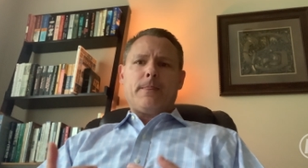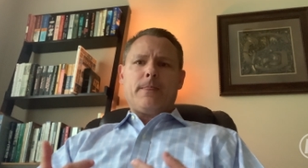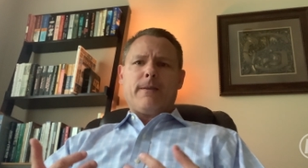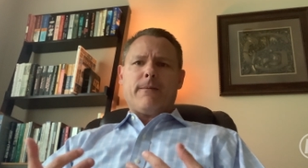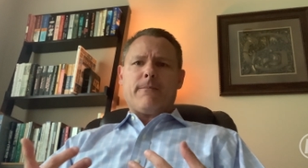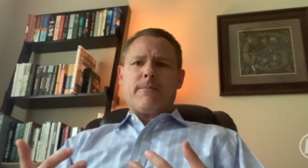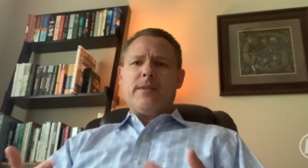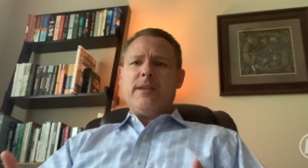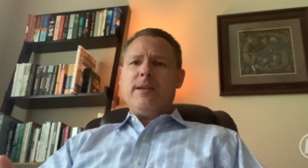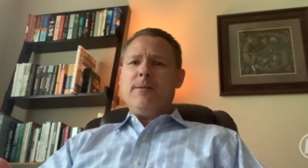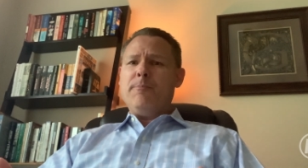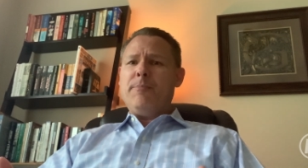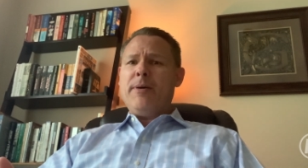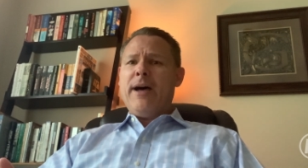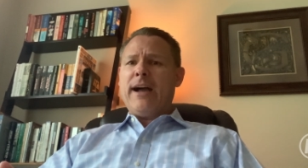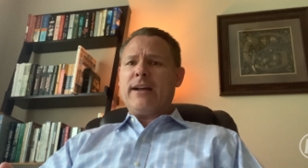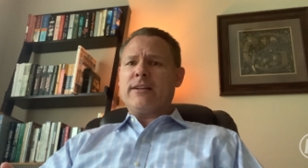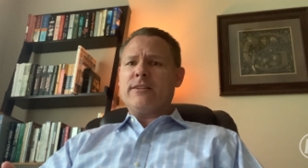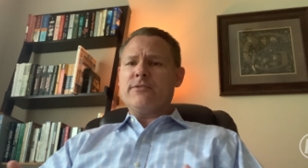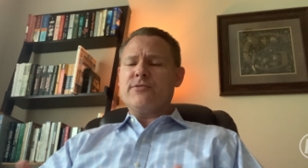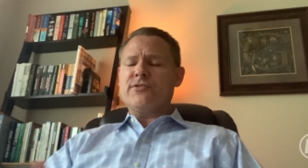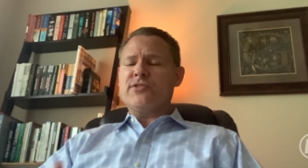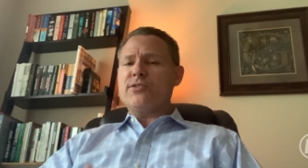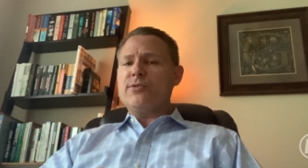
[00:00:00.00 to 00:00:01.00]
the impact
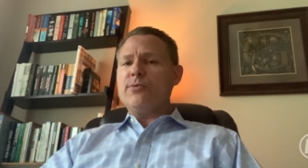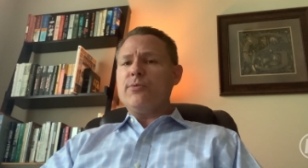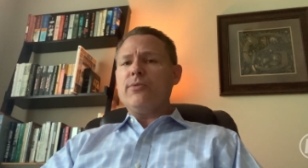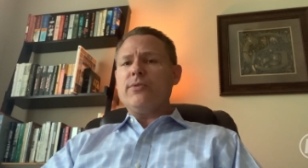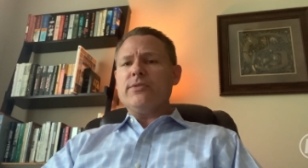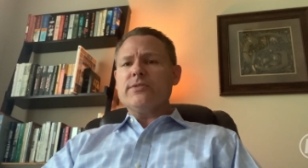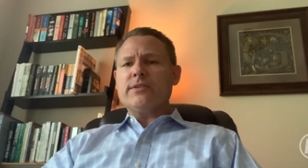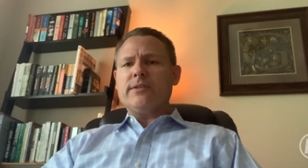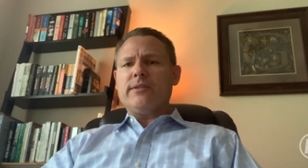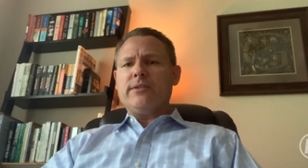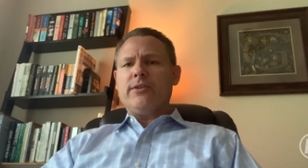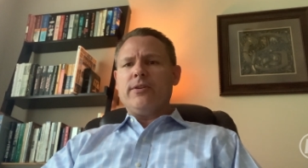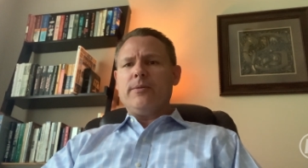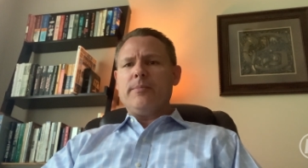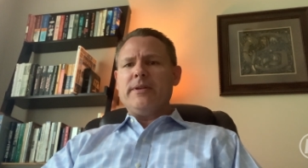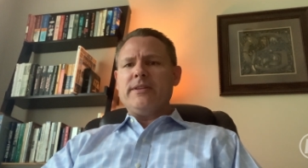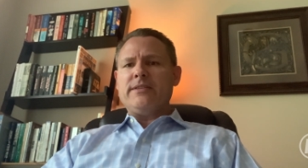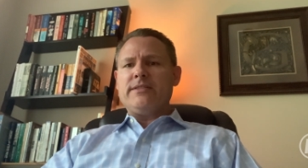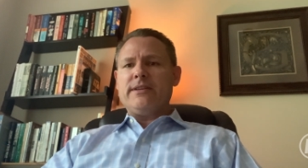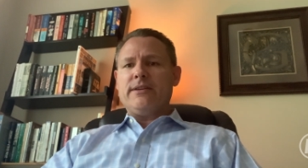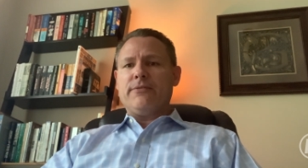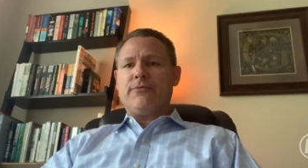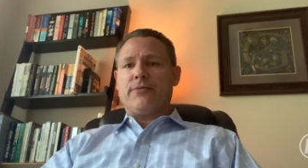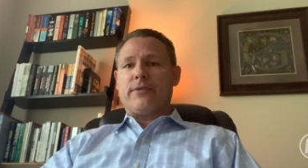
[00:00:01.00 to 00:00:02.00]
of school is a little bit
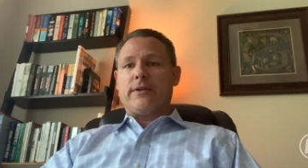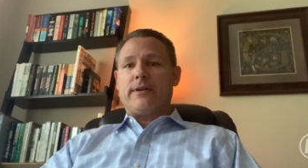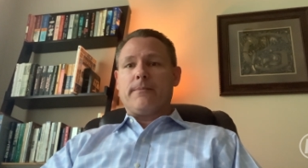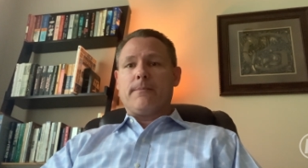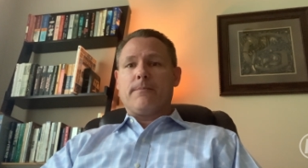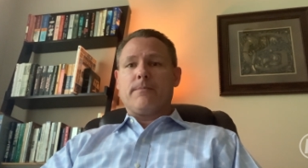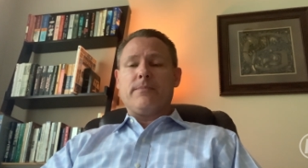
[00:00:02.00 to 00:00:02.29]
different.